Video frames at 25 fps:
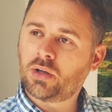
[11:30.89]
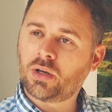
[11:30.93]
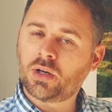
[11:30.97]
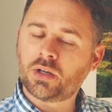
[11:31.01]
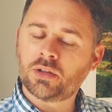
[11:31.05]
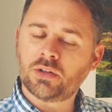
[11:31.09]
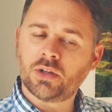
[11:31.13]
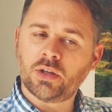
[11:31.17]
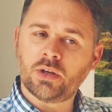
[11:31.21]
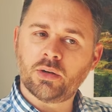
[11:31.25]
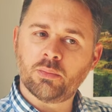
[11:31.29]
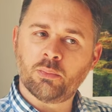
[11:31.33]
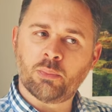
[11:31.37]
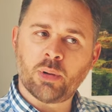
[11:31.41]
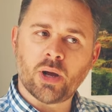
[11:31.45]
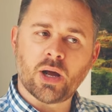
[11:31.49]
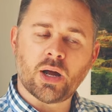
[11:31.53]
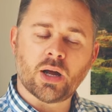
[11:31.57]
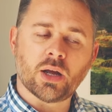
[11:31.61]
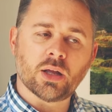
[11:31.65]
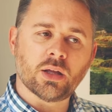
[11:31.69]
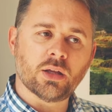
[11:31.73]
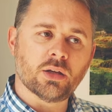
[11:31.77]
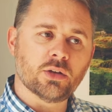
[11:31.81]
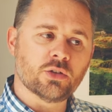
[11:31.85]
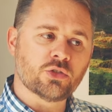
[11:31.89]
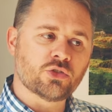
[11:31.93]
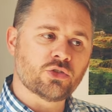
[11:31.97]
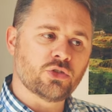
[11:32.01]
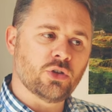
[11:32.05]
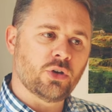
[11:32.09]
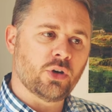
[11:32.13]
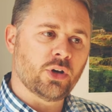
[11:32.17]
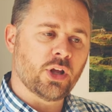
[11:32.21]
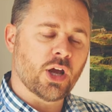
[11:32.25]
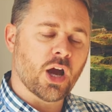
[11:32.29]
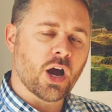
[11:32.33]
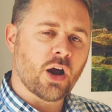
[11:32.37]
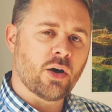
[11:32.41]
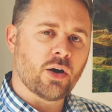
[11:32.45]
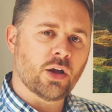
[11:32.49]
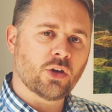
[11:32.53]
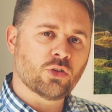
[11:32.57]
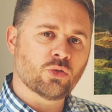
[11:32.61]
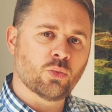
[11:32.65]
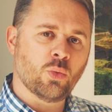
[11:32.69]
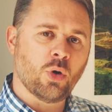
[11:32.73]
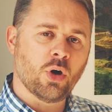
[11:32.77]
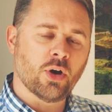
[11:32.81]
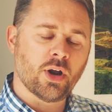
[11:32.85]
I did buy a Sony
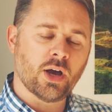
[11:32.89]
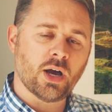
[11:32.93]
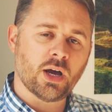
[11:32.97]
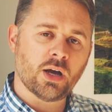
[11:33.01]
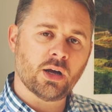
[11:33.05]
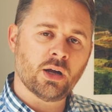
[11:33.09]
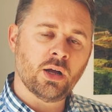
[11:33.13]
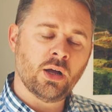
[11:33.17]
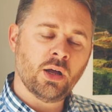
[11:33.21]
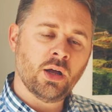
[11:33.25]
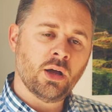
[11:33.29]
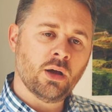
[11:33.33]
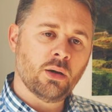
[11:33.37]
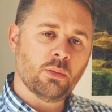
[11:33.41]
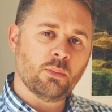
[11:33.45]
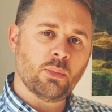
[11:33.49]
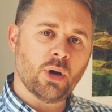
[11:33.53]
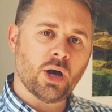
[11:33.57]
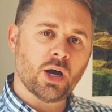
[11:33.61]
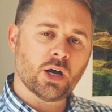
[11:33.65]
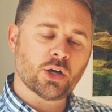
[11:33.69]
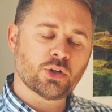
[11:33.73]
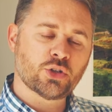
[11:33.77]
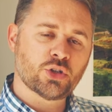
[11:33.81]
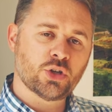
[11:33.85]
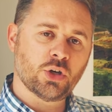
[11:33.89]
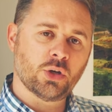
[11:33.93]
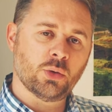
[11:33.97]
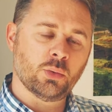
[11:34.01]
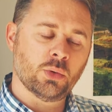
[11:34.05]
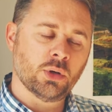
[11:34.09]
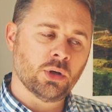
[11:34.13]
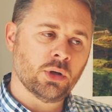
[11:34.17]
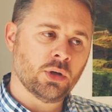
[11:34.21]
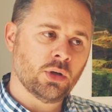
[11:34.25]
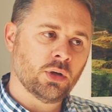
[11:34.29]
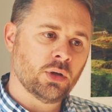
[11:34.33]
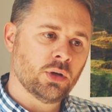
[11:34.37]
RX1R Mark II,